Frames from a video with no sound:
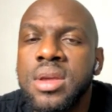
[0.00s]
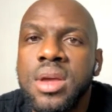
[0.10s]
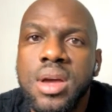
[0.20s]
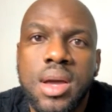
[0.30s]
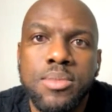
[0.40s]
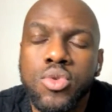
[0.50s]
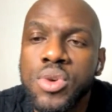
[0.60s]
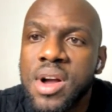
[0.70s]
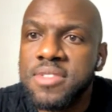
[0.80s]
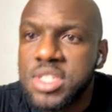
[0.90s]
and
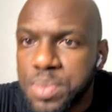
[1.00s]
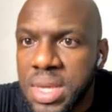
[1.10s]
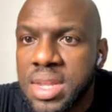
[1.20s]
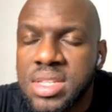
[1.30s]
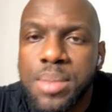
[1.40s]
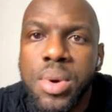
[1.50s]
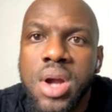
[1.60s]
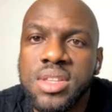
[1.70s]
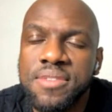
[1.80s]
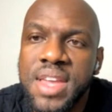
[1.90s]
Rudolph Speed is a
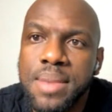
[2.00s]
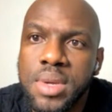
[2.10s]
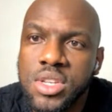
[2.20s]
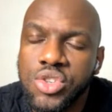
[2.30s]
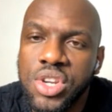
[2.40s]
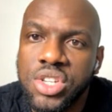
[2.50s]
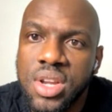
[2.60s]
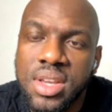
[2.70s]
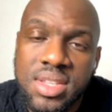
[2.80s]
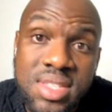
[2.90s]
part of the
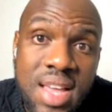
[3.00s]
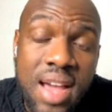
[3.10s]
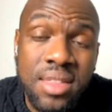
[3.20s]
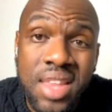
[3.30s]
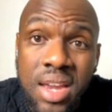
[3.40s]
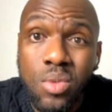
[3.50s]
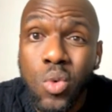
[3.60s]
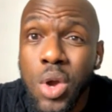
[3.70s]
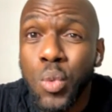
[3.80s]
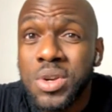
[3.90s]
administration? Is that then
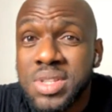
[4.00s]
what we're